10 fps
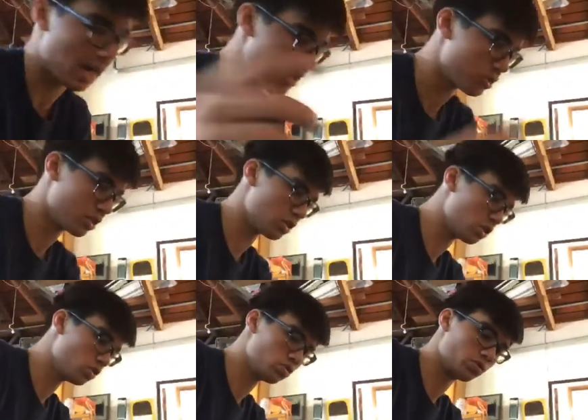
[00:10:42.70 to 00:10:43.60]
you can
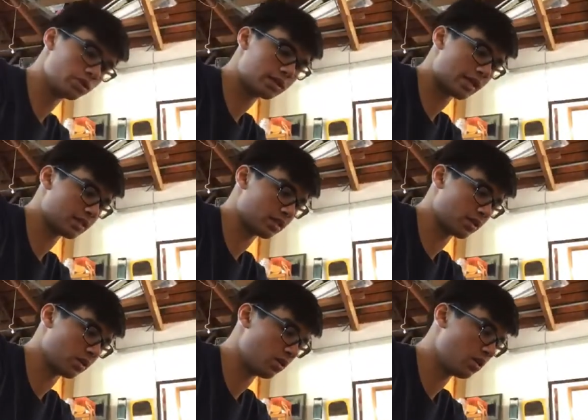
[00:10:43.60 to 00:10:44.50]
use as like
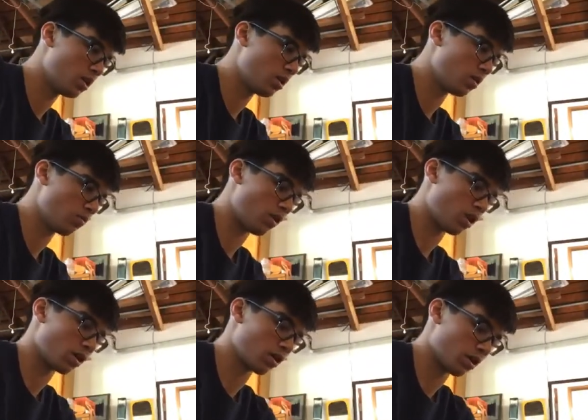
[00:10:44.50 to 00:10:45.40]
a
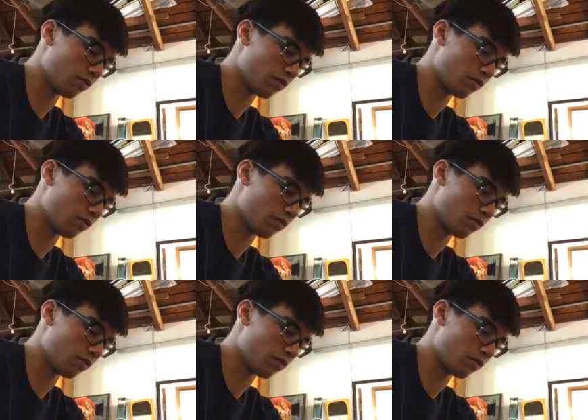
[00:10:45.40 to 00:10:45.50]
marker